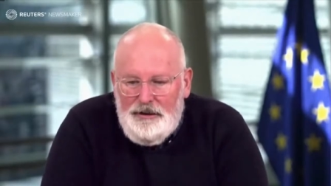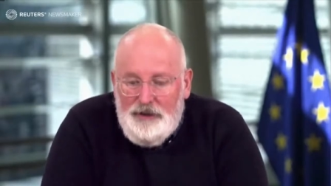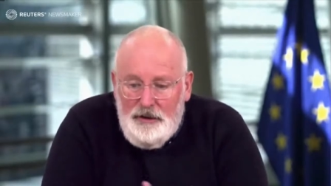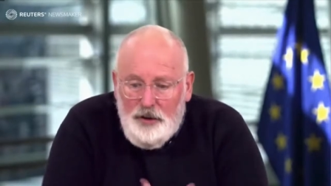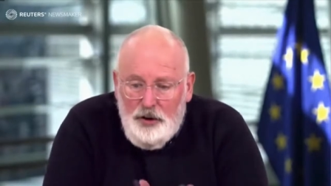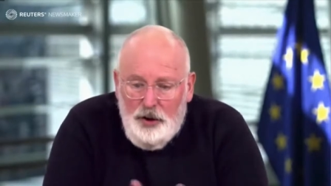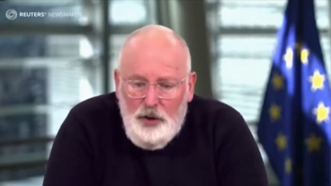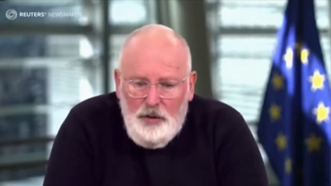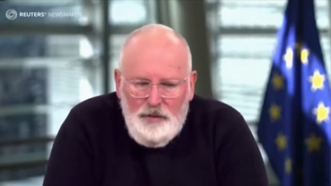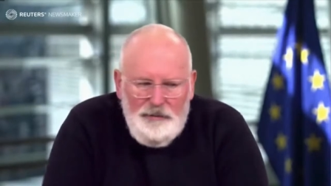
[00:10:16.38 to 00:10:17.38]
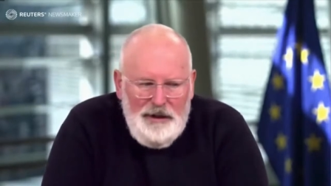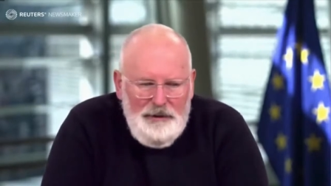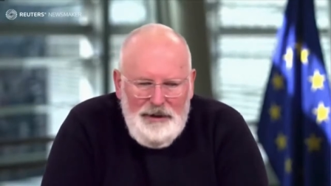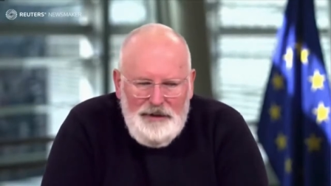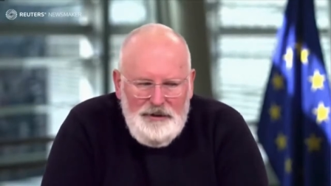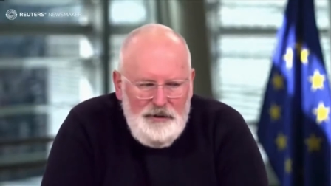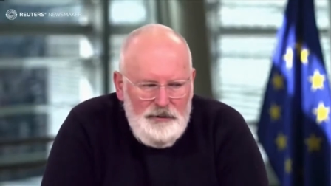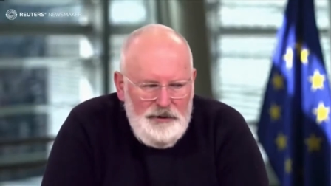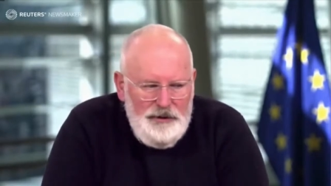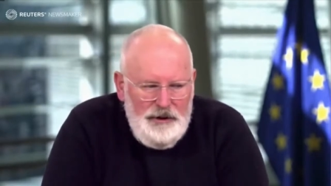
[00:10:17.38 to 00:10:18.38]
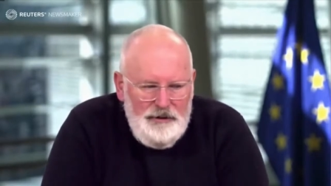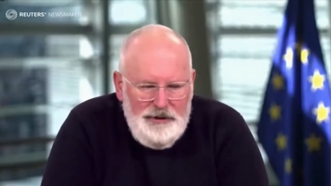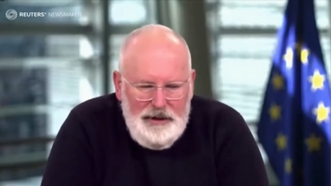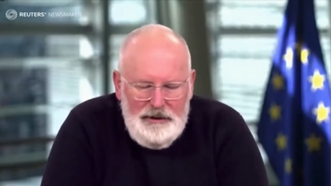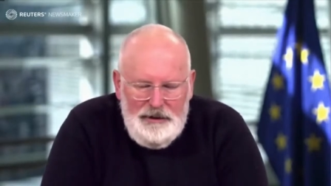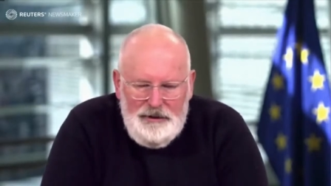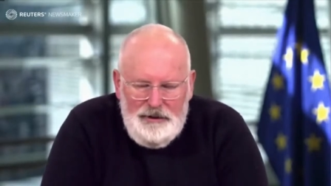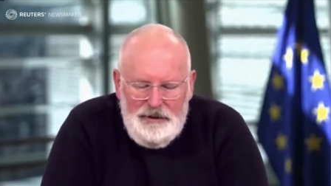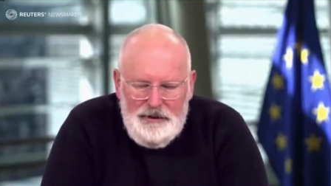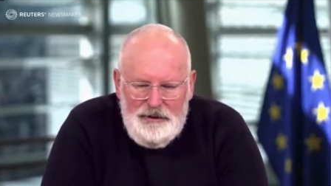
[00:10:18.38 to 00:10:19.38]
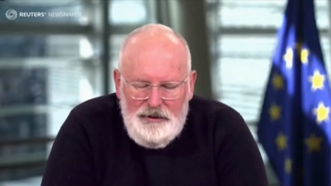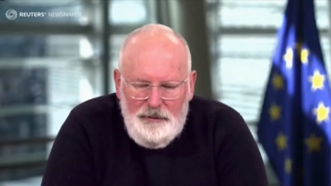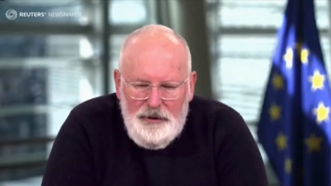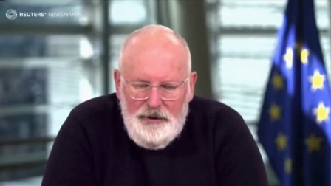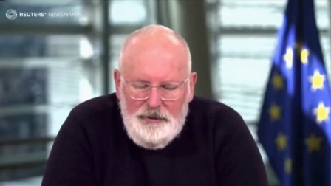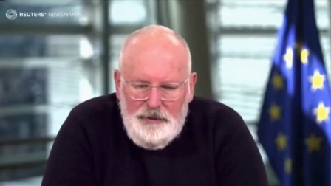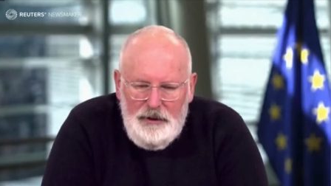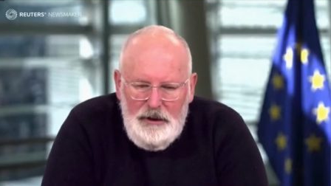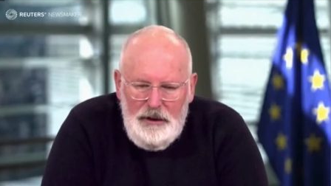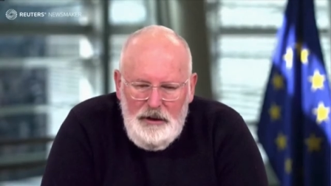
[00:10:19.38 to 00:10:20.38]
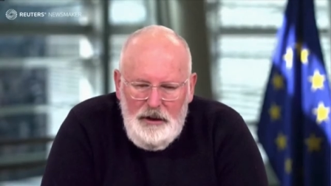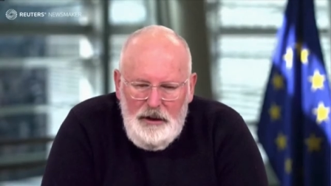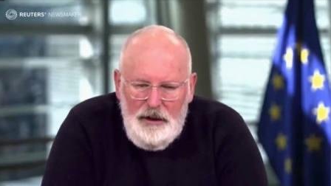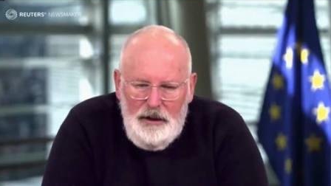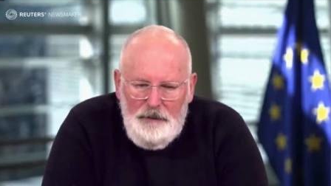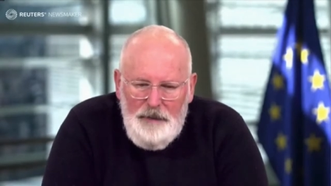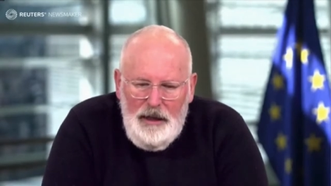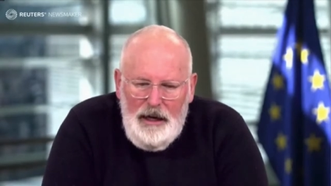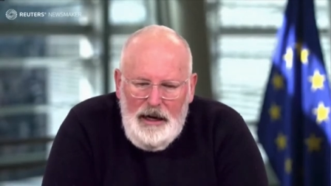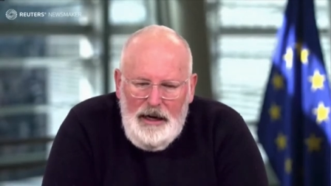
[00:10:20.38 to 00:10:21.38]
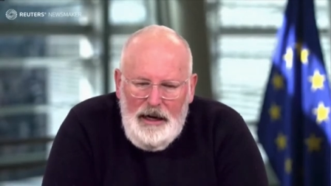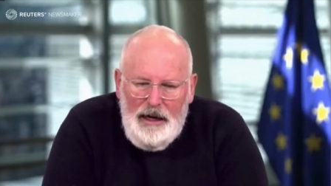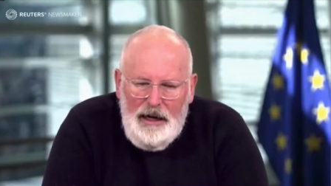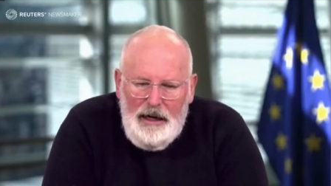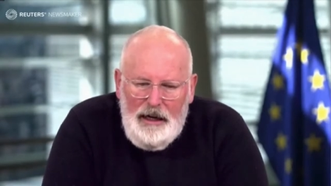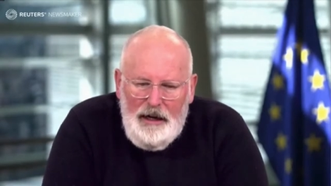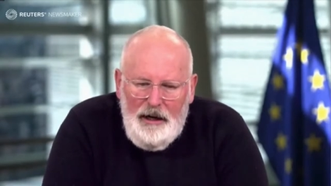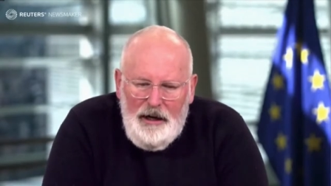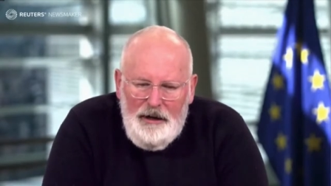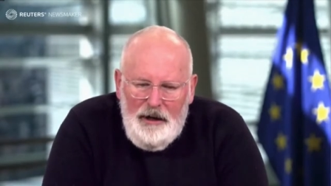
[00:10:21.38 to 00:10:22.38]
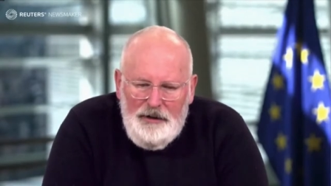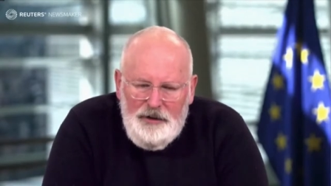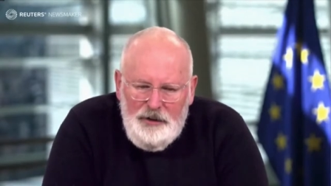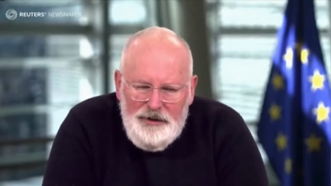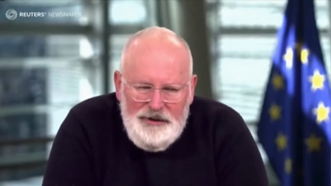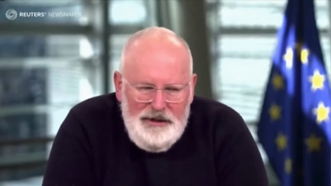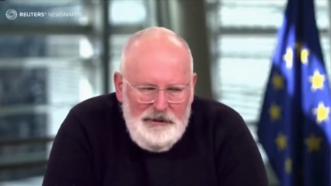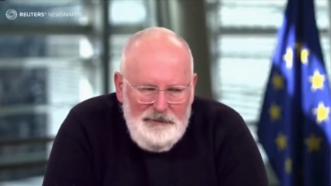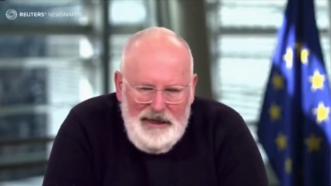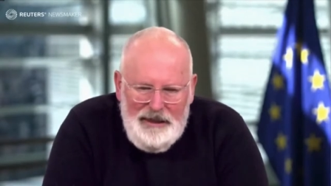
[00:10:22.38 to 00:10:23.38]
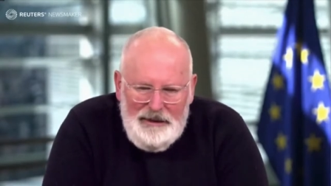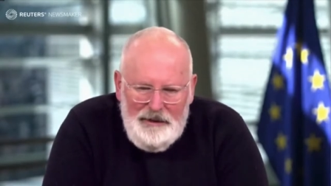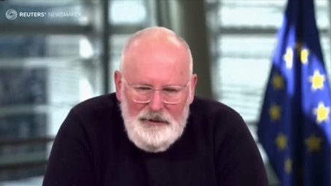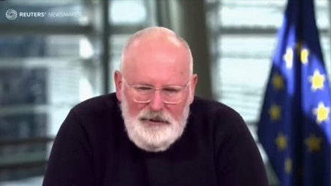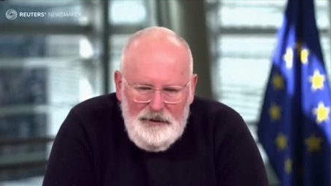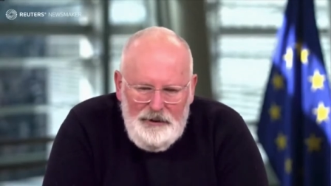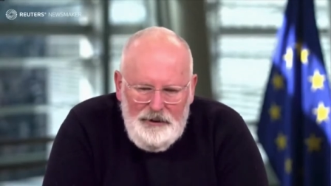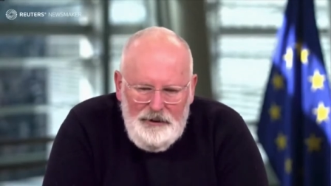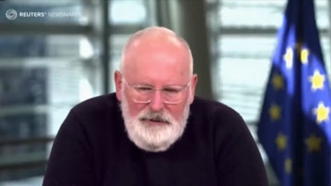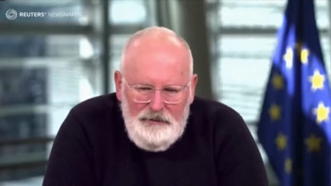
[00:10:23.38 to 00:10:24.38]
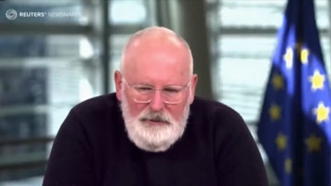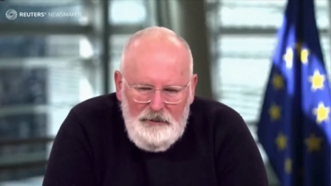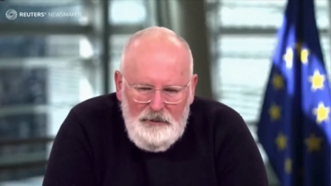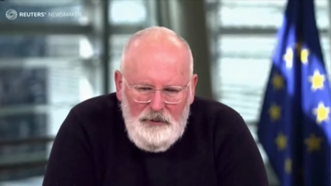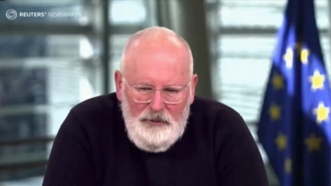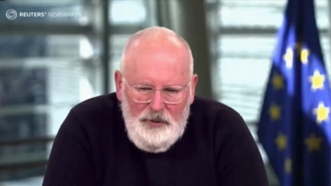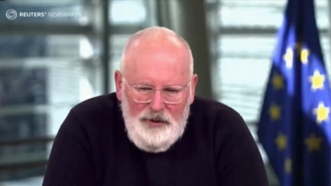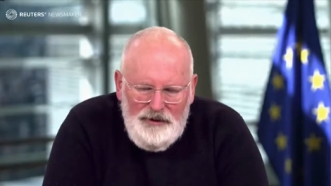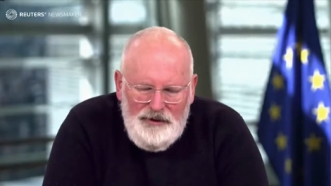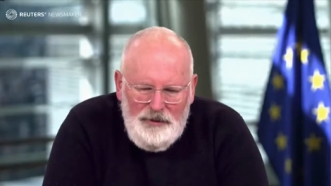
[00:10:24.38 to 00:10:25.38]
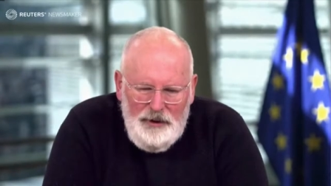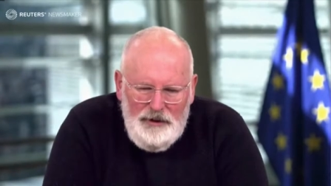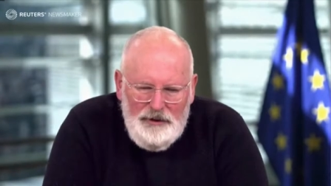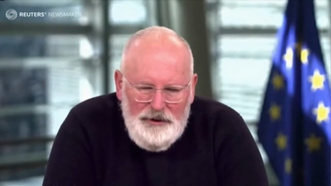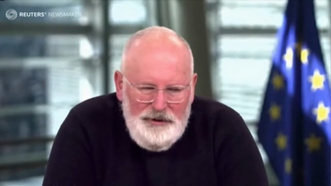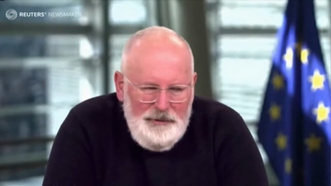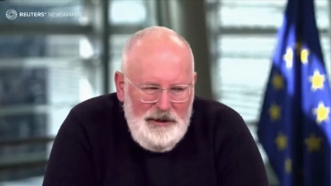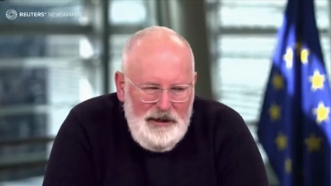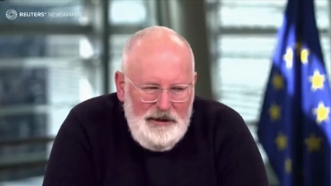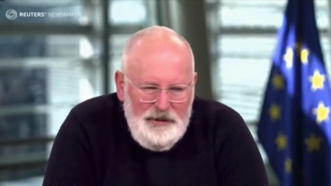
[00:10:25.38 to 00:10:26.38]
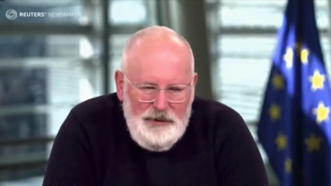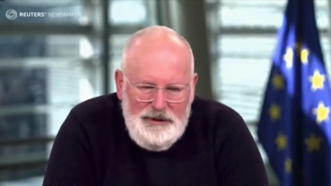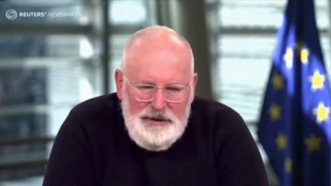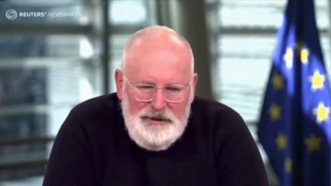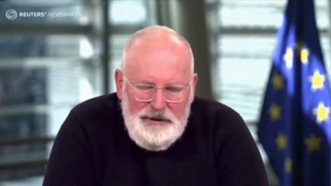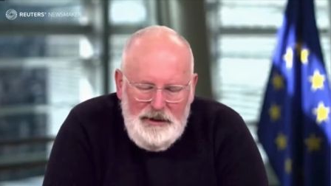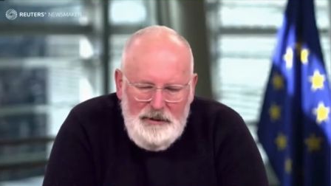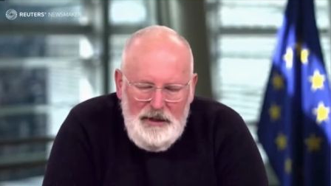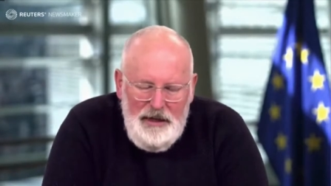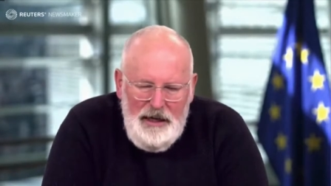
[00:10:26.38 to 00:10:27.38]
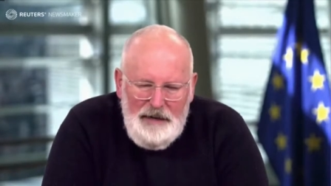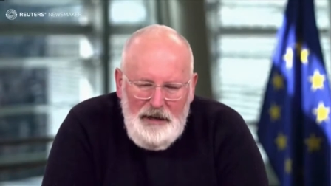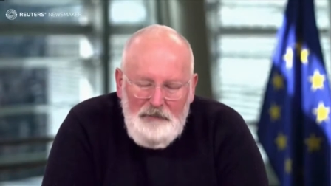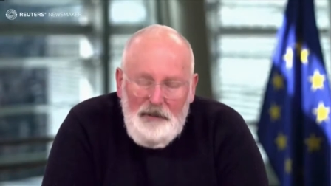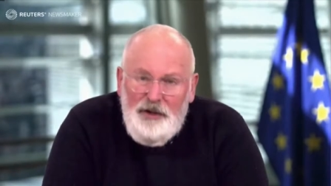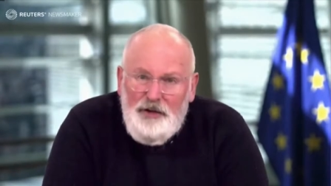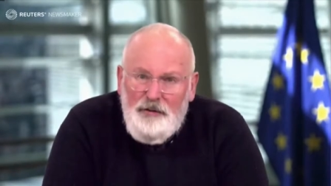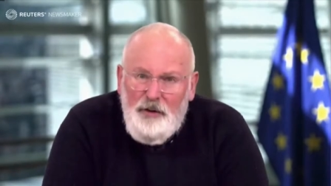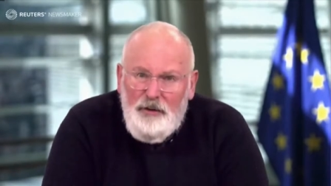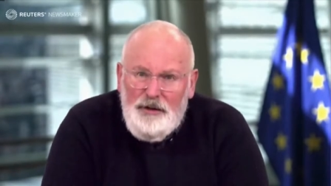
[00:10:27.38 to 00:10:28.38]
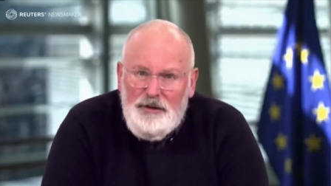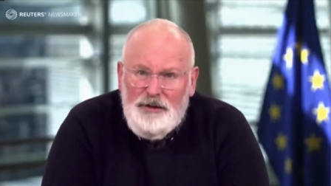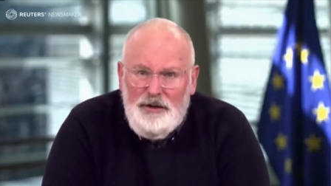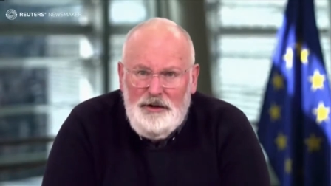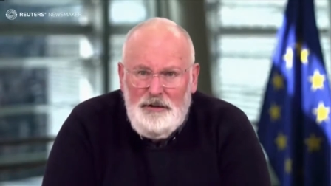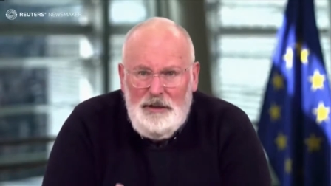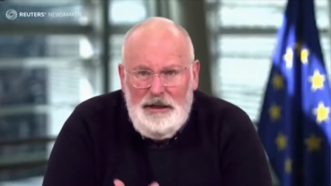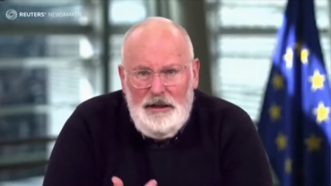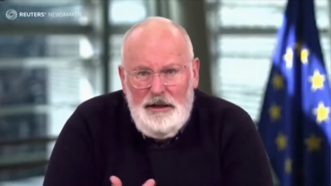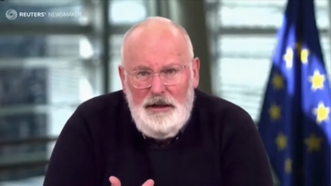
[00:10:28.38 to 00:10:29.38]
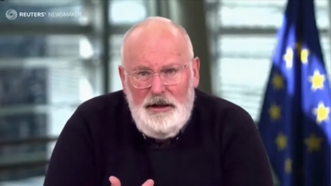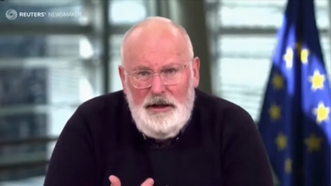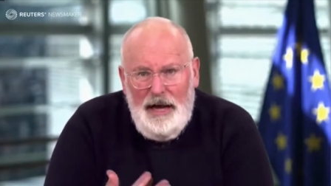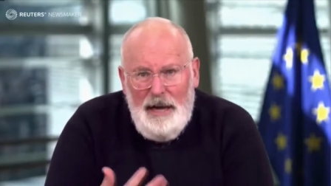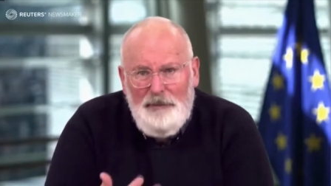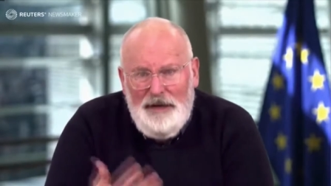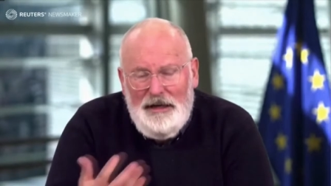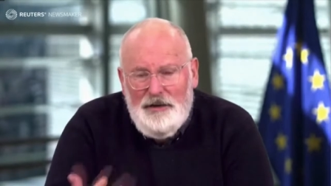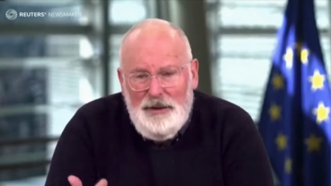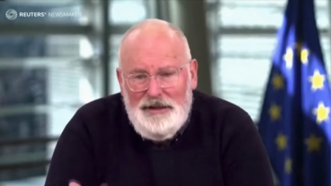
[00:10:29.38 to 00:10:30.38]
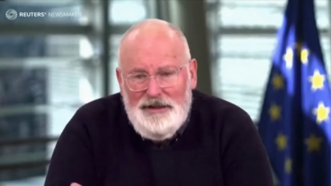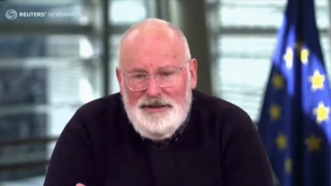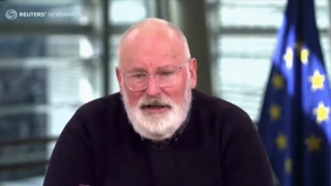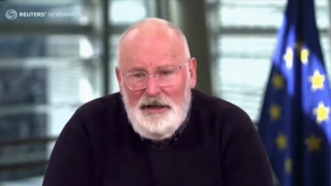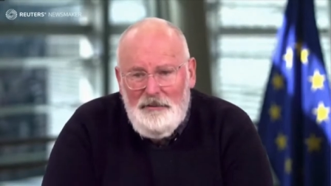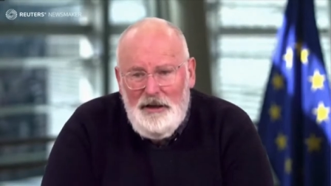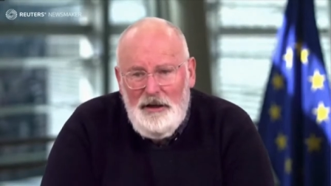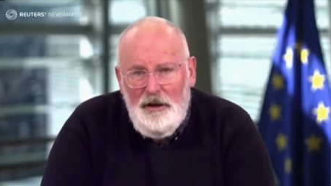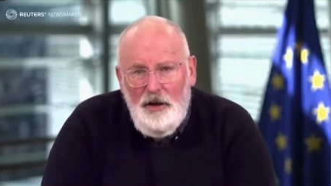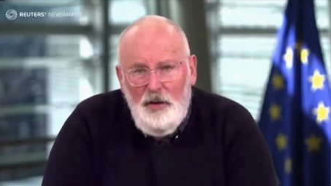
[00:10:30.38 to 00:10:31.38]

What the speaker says: still could hold my grandson, which now sadly is not possible. I saw this little man, and I thought, you know, what's the world going to be like in 20 years' time? And much of what's going to be happening in 20 years' time